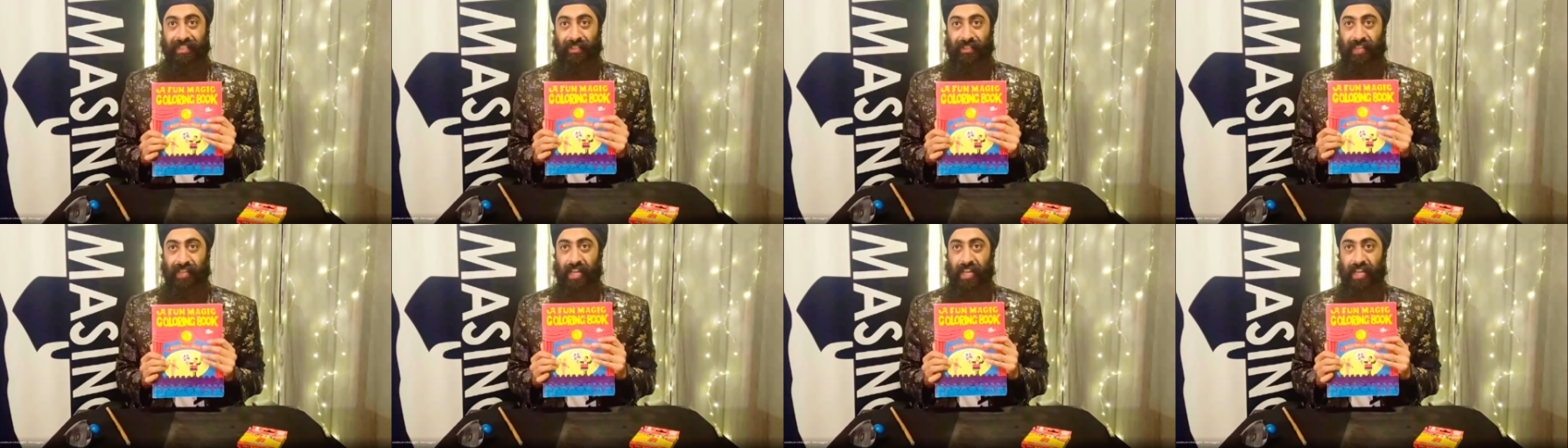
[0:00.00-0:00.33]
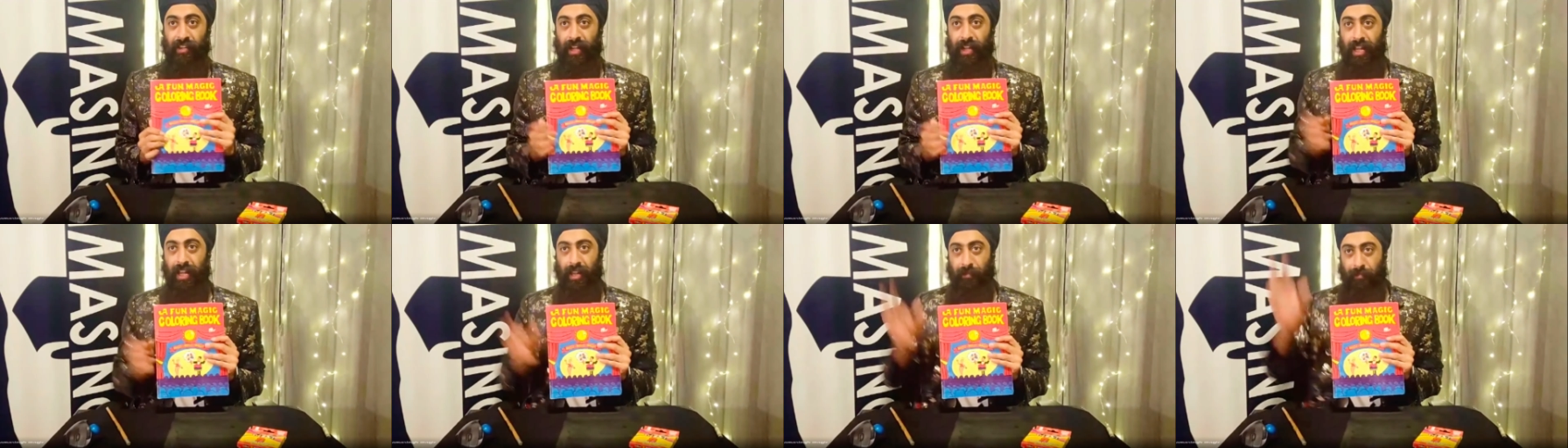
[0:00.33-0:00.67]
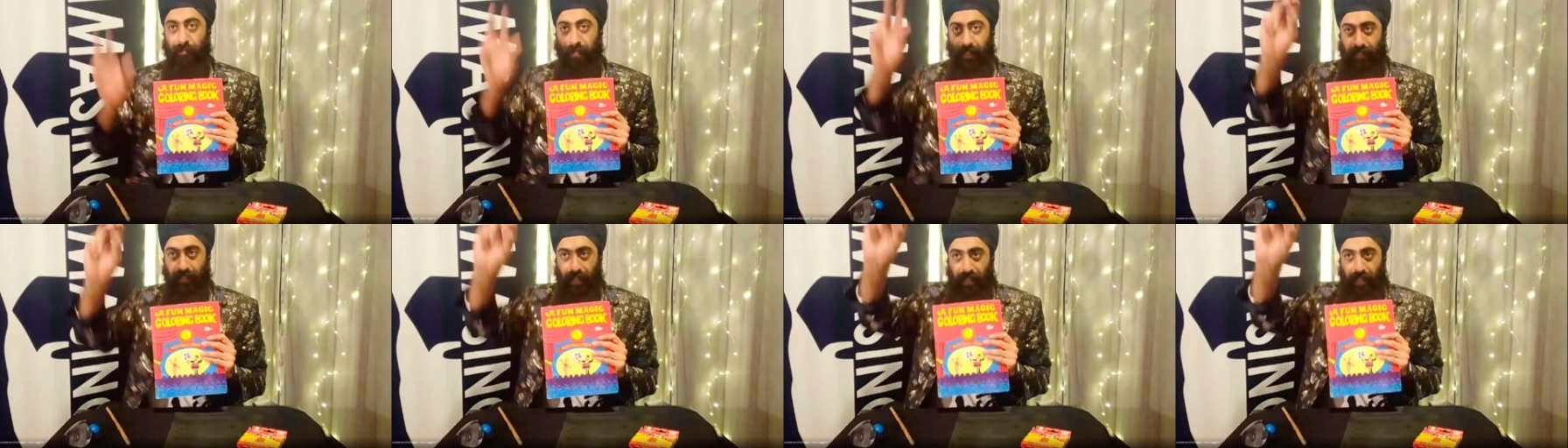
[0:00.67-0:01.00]
So can you all
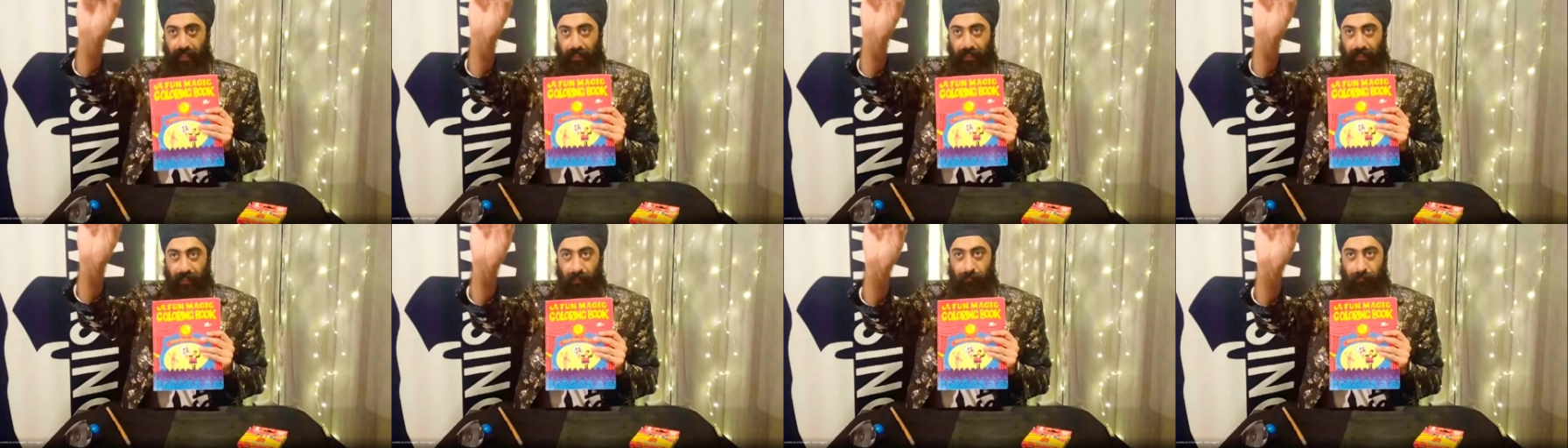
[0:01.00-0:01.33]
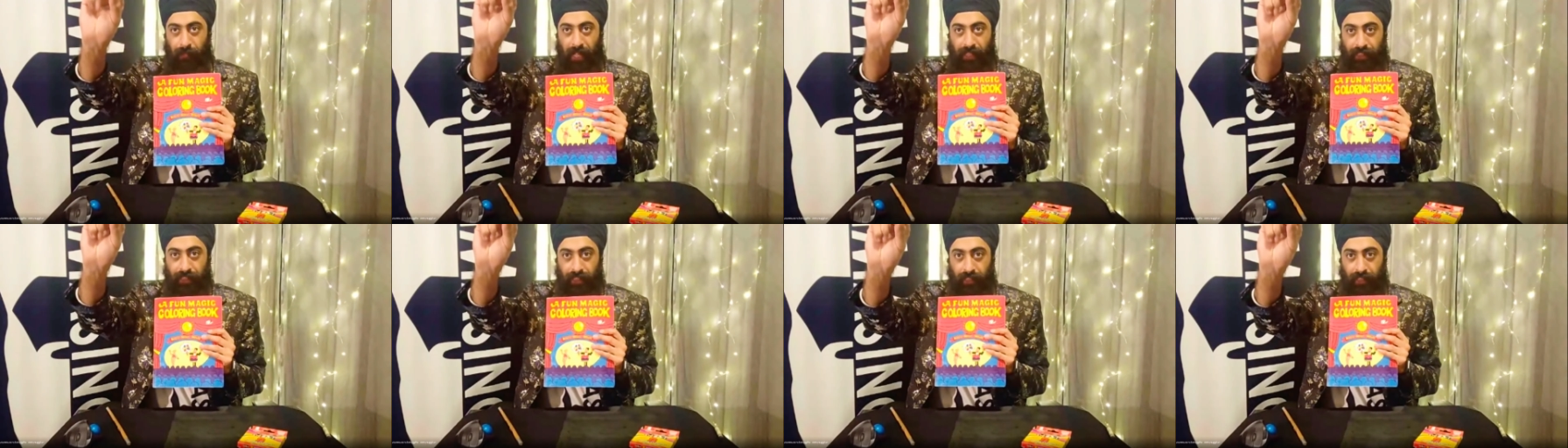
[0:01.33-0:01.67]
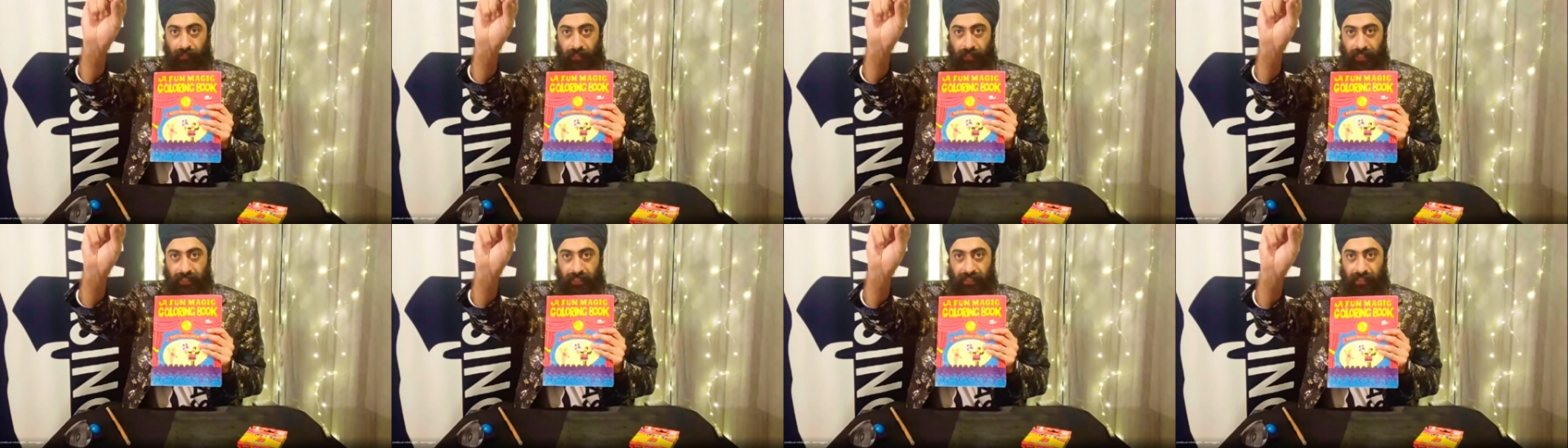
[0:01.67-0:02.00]
help me get a little
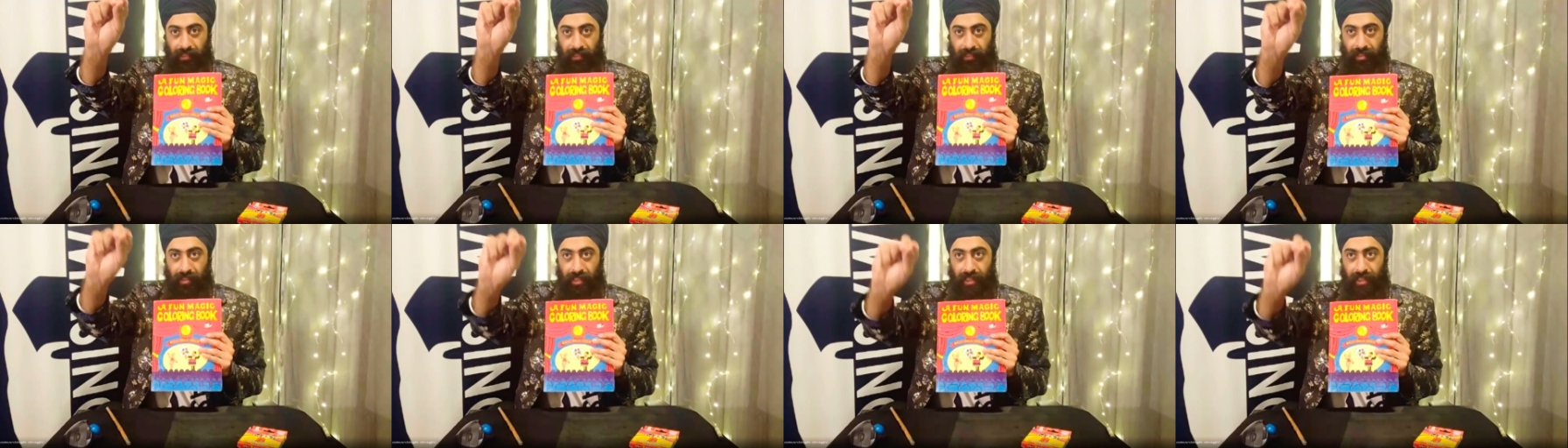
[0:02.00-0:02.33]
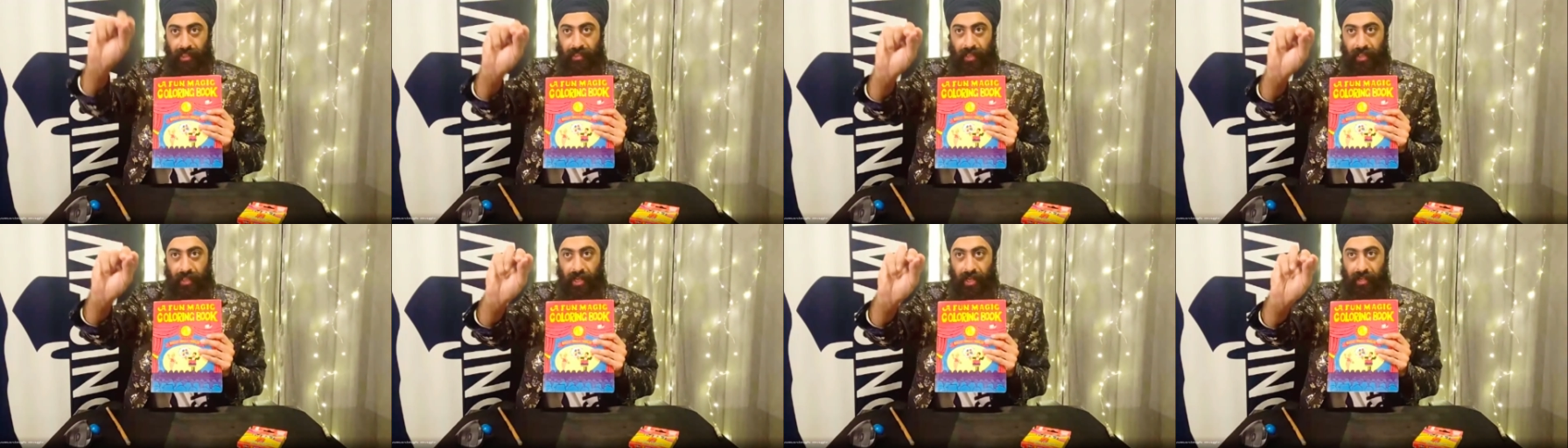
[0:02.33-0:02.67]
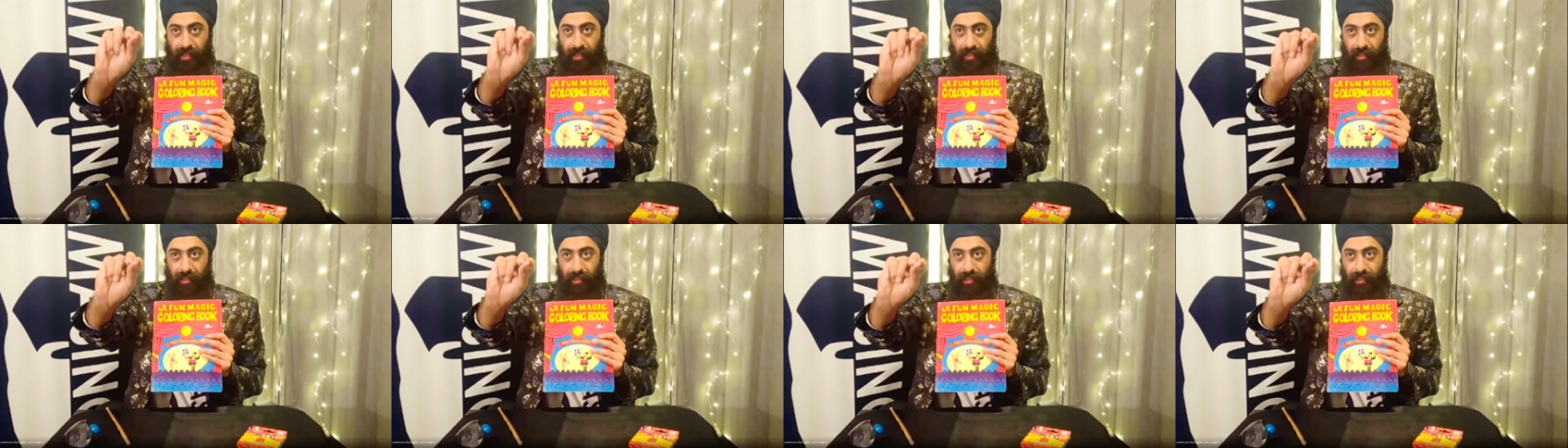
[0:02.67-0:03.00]
magic eraser in the
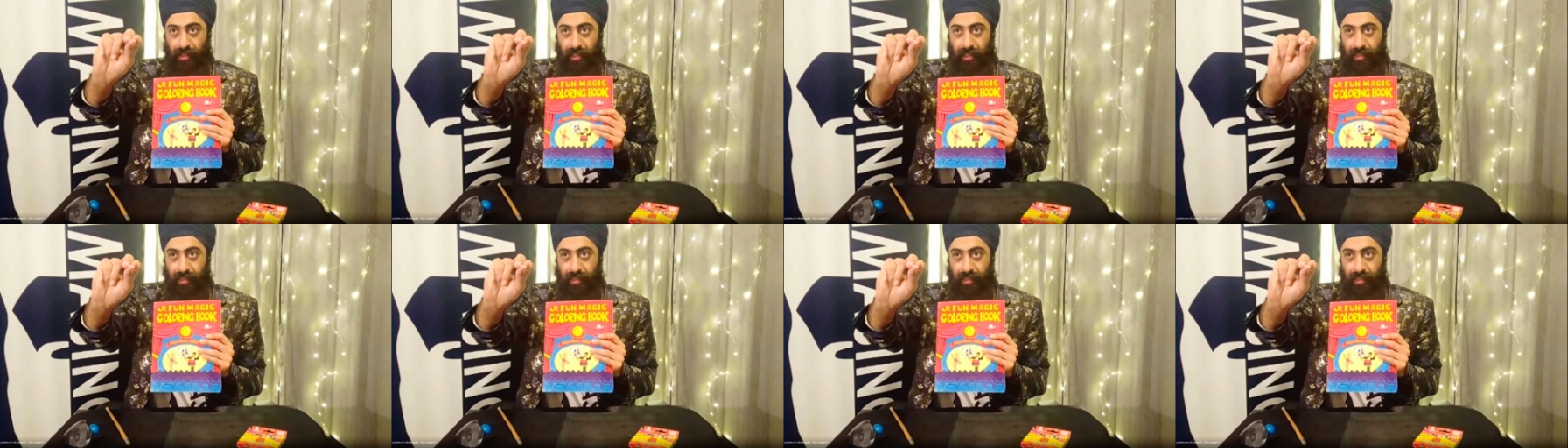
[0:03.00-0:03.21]
air?